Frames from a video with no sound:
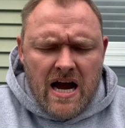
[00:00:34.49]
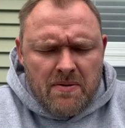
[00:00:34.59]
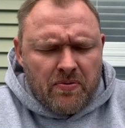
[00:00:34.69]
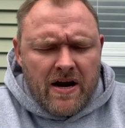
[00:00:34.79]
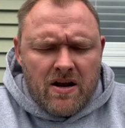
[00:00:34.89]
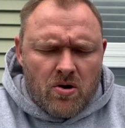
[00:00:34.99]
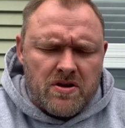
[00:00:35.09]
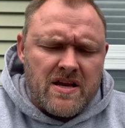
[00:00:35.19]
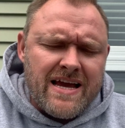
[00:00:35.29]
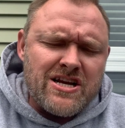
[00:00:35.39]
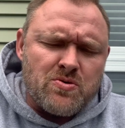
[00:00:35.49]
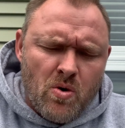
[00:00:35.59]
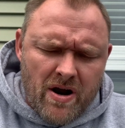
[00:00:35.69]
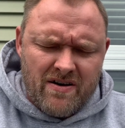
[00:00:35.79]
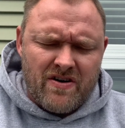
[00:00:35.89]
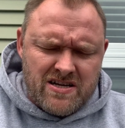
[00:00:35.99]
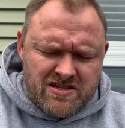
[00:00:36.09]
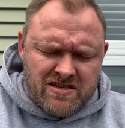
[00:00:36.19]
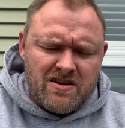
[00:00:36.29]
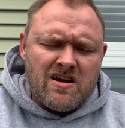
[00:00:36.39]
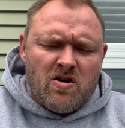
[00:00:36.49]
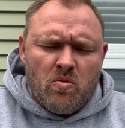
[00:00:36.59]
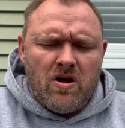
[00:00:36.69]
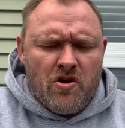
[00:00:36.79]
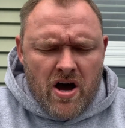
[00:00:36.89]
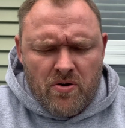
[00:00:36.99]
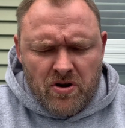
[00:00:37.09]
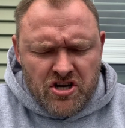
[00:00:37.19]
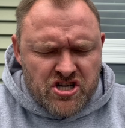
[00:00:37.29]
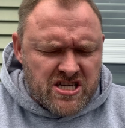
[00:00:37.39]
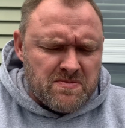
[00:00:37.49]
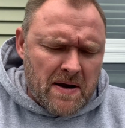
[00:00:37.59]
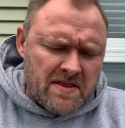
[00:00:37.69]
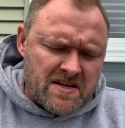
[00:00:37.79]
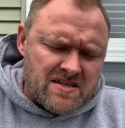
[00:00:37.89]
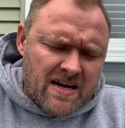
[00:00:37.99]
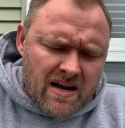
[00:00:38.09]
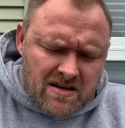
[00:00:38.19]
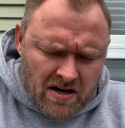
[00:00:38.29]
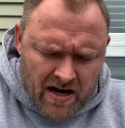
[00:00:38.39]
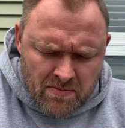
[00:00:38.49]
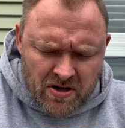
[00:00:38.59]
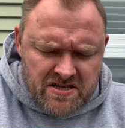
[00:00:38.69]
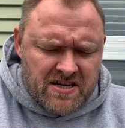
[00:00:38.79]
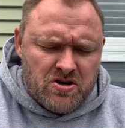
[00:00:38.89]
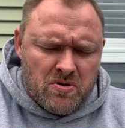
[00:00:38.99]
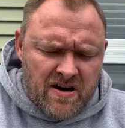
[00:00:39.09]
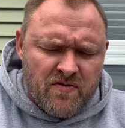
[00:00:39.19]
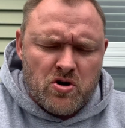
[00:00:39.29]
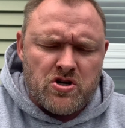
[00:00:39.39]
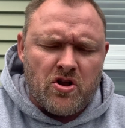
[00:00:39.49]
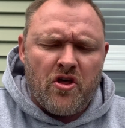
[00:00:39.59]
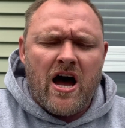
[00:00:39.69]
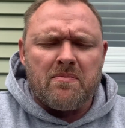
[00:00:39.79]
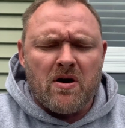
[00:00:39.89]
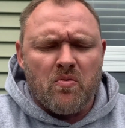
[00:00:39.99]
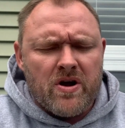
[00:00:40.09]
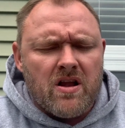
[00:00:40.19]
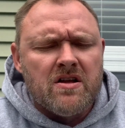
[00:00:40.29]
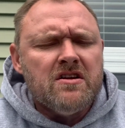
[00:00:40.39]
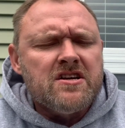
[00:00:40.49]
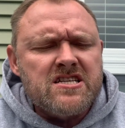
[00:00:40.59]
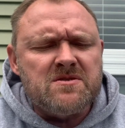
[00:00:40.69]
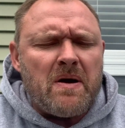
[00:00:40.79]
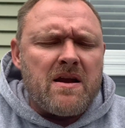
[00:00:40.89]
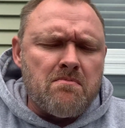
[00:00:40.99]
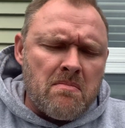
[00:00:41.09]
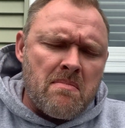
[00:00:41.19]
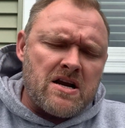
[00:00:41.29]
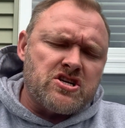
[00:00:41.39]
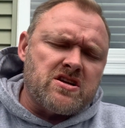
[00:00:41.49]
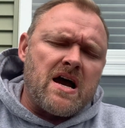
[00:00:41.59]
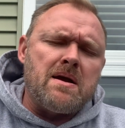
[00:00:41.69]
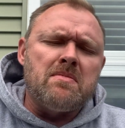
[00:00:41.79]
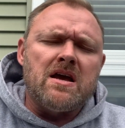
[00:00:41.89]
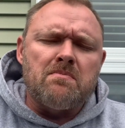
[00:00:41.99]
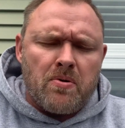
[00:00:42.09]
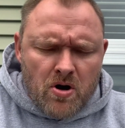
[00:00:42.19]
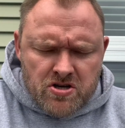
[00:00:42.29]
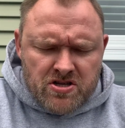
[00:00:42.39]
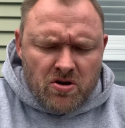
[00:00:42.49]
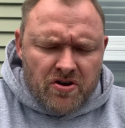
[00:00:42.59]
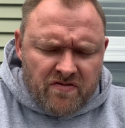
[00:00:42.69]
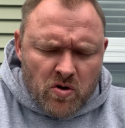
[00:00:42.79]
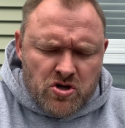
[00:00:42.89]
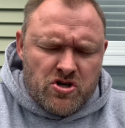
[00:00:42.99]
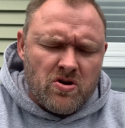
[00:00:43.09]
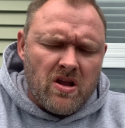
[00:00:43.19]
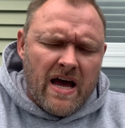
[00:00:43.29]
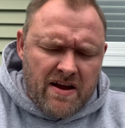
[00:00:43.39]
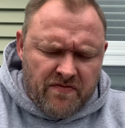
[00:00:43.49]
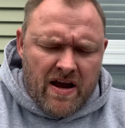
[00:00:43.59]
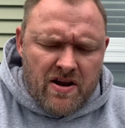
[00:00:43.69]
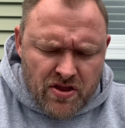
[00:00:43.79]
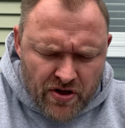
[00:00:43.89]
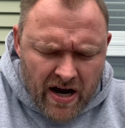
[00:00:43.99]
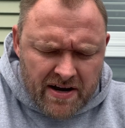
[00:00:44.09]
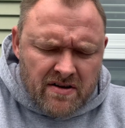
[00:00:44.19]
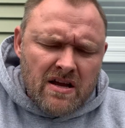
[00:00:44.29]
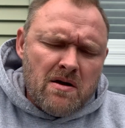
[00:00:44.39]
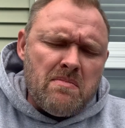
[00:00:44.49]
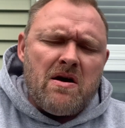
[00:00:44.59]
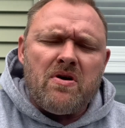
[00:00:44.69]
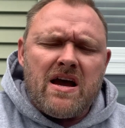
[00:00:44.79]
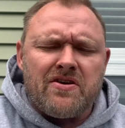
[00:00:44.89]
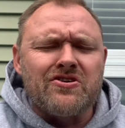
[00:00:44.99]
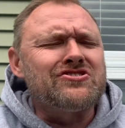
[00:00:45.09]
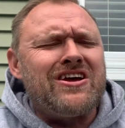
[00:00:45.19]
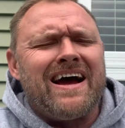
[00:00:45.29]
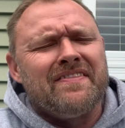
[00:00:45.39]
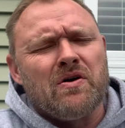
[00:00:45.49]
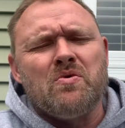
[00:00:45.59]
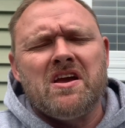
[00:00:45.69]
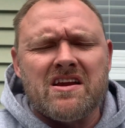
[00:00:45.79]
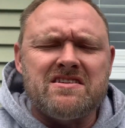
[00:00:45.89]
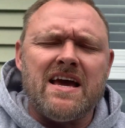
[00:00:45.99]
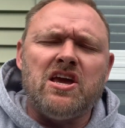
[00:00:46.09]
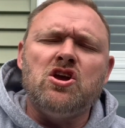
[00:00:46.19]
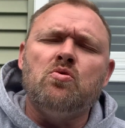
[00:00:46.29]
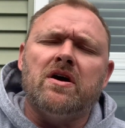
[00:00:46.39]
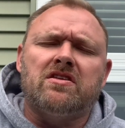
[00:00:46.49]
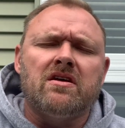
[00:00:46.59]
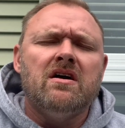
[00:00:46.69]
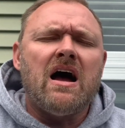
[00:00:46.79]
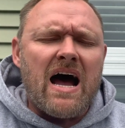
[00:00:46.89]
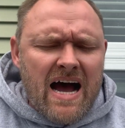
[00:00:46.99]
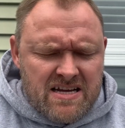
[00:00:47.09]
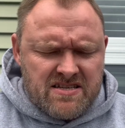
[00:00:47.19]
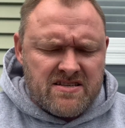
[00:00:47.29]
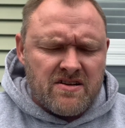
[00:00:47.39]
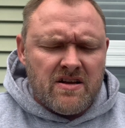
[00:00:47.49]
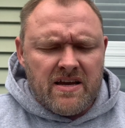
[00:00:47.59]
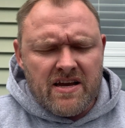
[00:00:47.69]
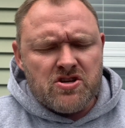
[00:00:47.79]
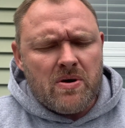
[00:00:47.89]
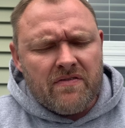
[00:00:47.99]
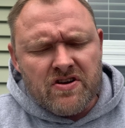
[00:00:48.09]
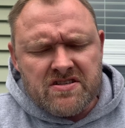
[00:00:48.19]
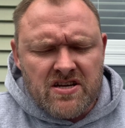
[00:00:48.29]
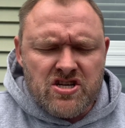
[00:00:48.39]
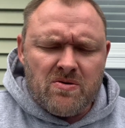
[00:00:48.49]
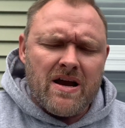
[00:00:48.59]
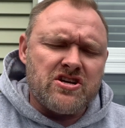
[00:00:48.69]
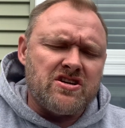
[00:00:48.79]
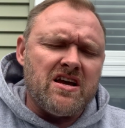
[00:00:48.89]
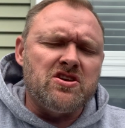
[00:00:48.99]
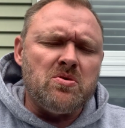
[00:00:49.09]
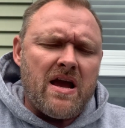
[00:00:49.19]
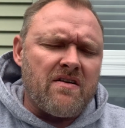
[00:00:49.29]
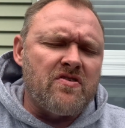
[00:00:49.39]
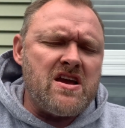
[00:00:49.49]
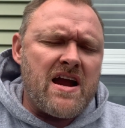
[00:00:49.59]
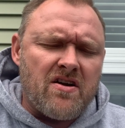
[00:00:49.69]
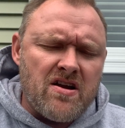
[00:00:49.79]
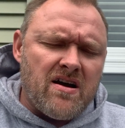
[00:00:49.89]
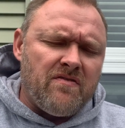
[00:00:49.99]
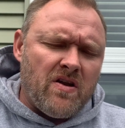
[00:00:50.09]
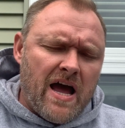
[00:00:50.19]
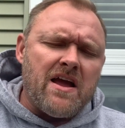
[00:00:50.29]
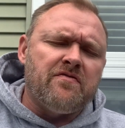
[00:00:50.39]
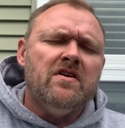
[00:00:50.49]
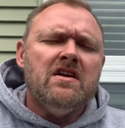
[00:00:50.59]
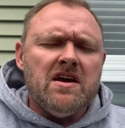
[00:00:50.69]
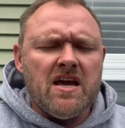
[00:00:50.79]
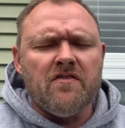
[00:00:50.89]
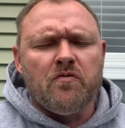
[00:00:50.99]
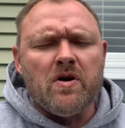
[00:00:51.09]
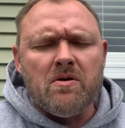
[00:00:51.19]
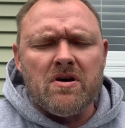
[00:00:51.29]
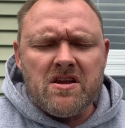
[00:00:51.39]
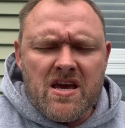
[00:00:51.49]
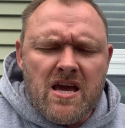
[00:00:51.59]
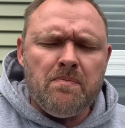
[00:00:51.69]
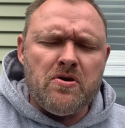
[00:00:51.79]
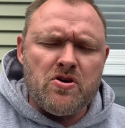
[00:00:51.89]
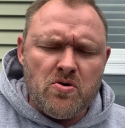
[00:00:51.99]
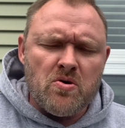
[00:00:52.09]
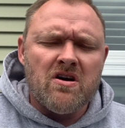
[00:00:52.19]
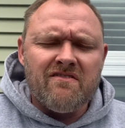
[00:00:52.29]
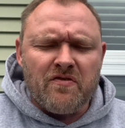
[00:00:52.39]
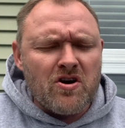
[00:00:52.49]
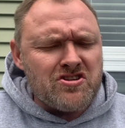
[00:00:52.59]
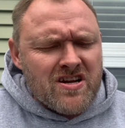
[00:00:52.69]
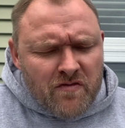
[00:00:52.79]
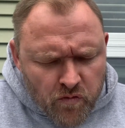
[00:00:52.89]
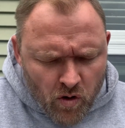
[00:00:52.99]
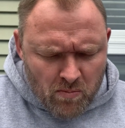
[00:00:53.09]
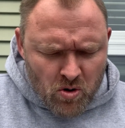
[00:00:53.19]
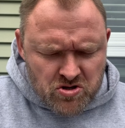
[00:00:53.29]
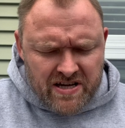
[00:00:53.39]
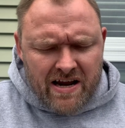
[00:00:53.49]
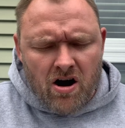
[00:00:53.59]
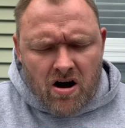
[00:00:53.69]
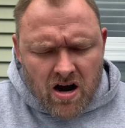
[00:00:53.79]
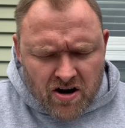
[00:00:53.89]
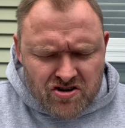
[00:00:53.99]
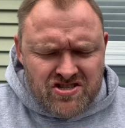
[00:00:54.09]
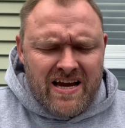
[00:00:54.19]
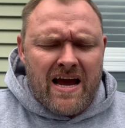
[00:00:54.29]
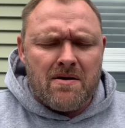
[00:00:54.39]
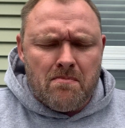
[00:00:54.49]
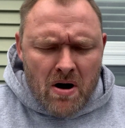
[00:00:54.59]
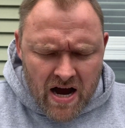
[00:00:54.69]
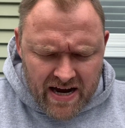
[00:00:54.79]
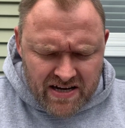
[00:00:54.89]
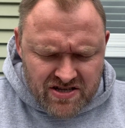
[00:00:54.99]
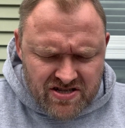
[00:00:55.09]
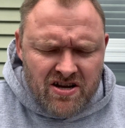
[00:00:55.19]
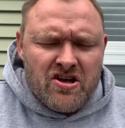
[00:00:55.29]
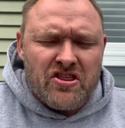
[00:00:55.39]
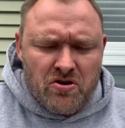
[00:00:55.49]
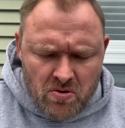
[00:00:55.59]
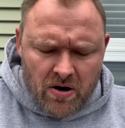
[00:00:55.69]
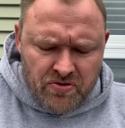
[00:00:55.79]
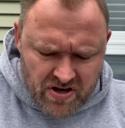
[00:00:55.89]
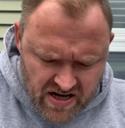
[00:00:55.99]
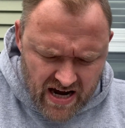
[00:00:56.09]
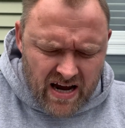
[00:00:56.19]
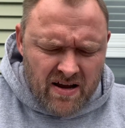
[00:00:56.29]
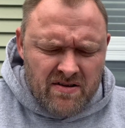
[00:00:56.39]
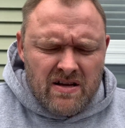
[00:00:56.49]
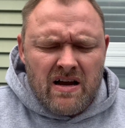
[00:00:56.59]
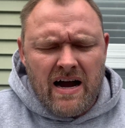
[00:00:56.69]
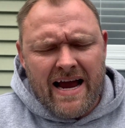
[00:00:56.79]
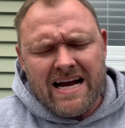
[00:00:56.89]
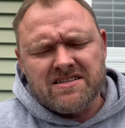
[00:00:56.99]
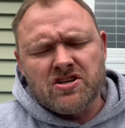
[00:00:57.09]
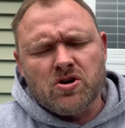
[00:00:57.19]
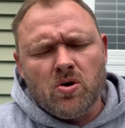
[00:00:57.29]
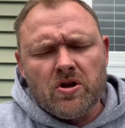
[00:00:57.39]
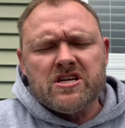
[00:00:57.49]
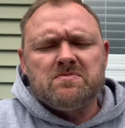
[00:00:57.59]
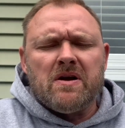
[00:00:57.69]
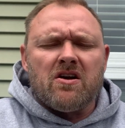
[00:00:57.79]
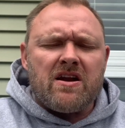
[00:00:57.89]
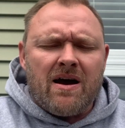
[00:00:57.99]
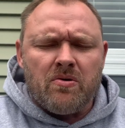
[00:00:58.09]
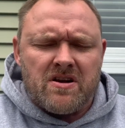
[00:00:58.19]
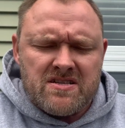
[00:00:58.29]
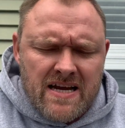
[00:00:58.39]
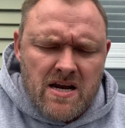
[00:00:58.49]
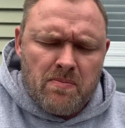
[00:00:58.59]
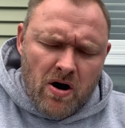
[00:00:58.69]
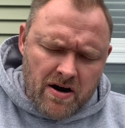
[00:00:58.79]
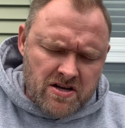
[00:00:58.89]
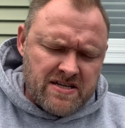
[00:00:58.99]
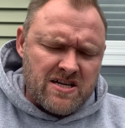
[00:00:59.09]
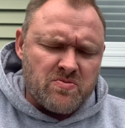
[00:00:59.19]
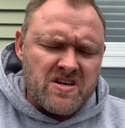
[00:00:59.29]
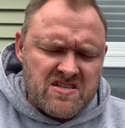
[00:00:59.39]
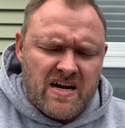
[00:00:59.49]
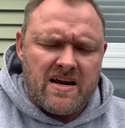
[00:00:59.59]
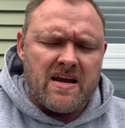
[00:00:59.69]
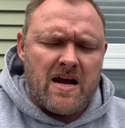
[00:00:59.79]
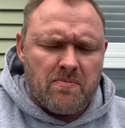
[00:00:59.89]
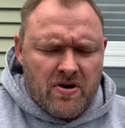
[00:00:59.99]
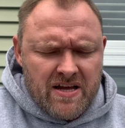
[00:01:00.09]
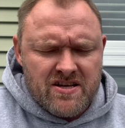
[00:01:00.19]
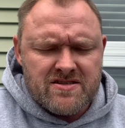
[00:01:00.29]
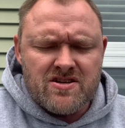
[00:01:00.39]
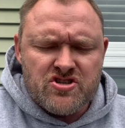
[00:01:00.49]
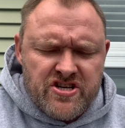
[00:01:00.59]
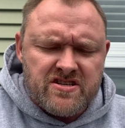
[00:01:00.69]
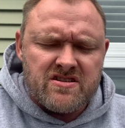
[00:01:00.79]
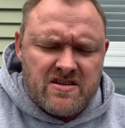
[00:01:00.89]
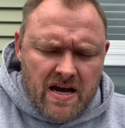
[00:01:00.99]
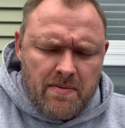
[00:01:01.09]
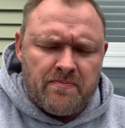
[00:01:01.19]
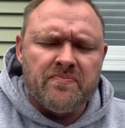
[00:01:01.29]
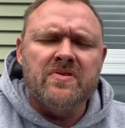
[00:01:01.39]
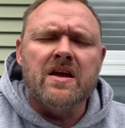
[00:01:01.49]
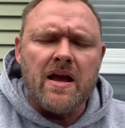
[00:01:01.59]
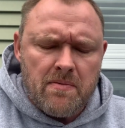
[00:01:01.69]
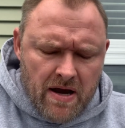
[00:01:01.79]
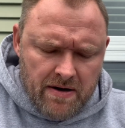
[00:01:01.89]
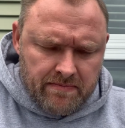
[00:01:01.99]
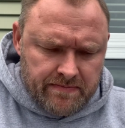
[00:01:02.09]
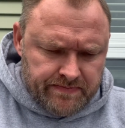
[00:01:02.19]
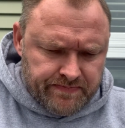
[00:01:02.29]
I pray, Lord, that each one of us will not only just spend this little time listening to a devotional thought, but will spend much time in personal devotional life and thought. May we understand that we can take you with us into every situation, into every area of life, if we would keep you first and foremost in our hearts and minds throughout the day. I ask that your Holy Spirit now would descend upon us as we study, and I pray this in Jesus' name. Amen.